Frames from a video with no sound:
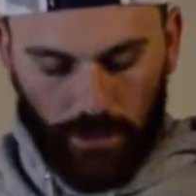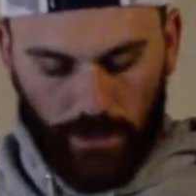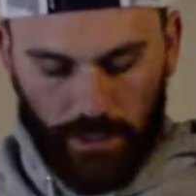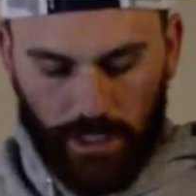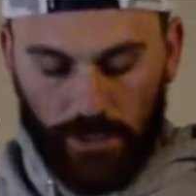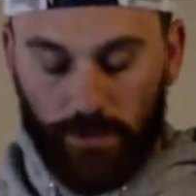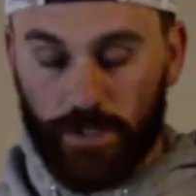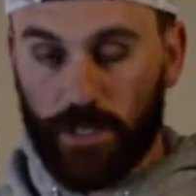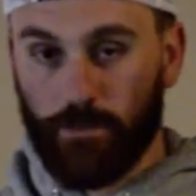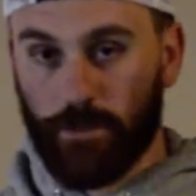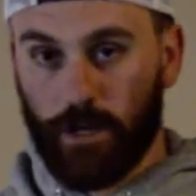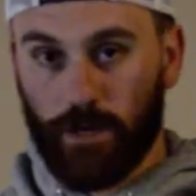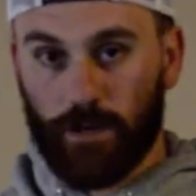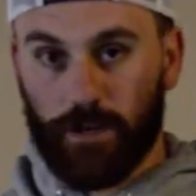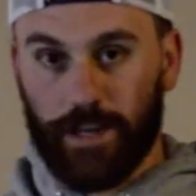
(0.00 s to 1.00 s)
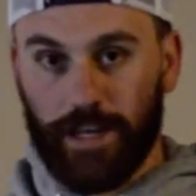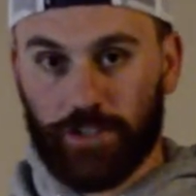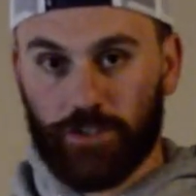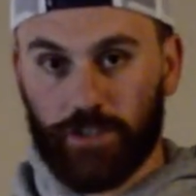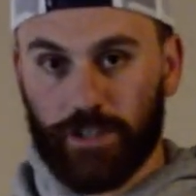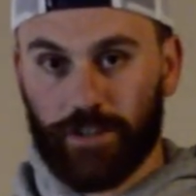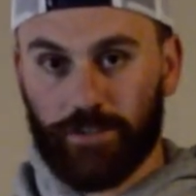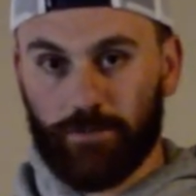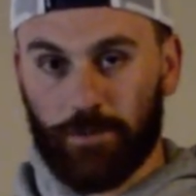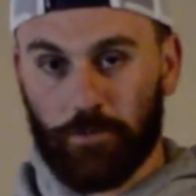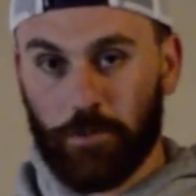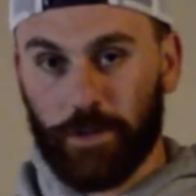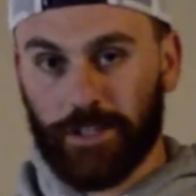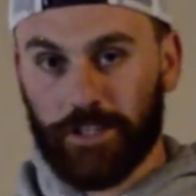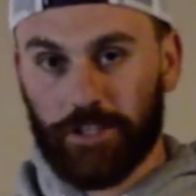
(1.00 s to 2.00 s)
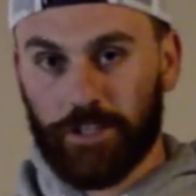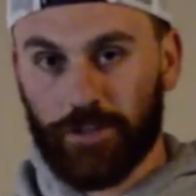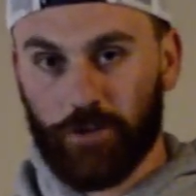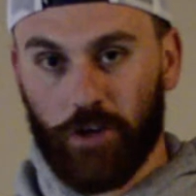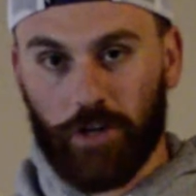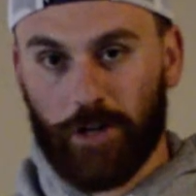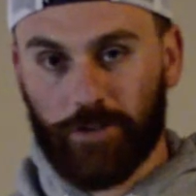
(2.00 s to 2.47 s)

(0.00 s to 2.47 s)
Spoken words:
Get you some. They're actually a really good deal right now.